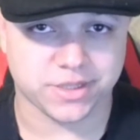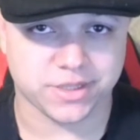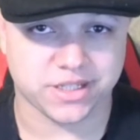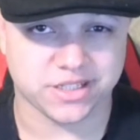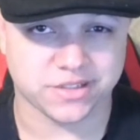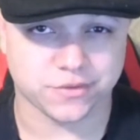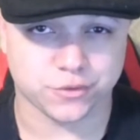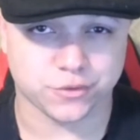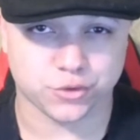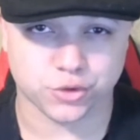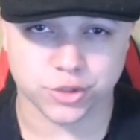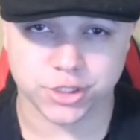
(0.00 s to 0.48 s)

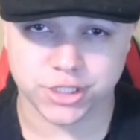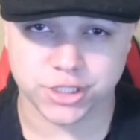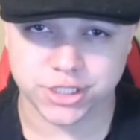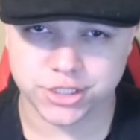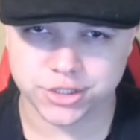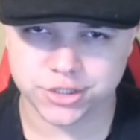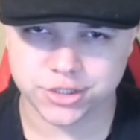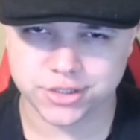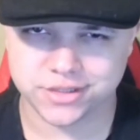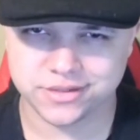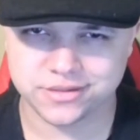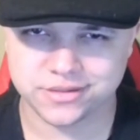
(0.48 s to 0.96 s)
because of
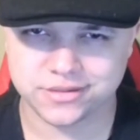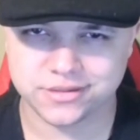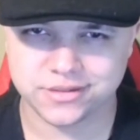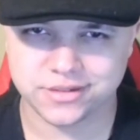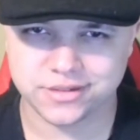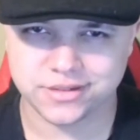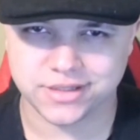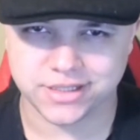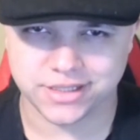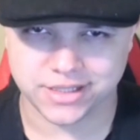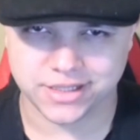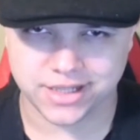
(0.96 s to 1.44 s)

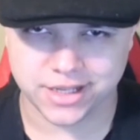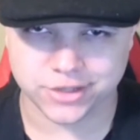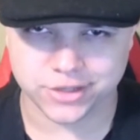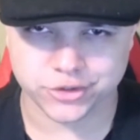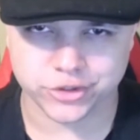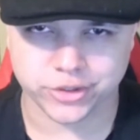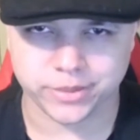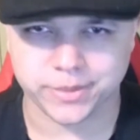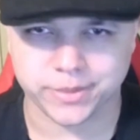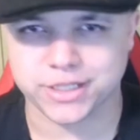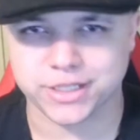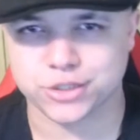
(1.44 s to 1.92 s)
tradition than it
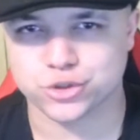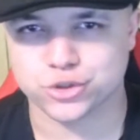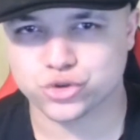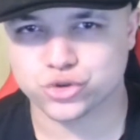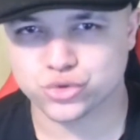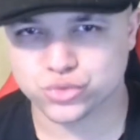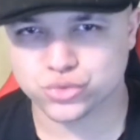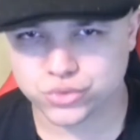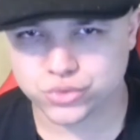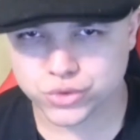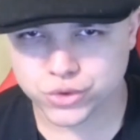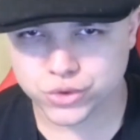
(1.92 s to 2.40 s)
actually being
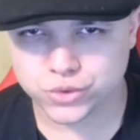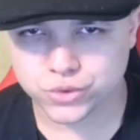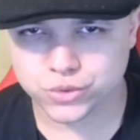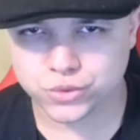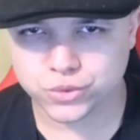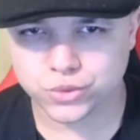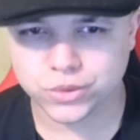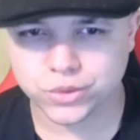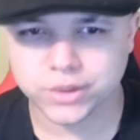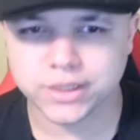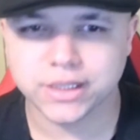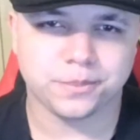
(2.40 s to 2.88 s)

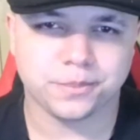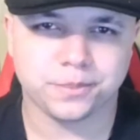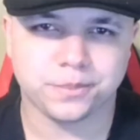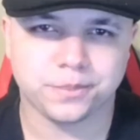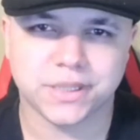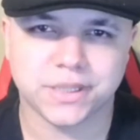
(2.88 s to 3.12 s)
true,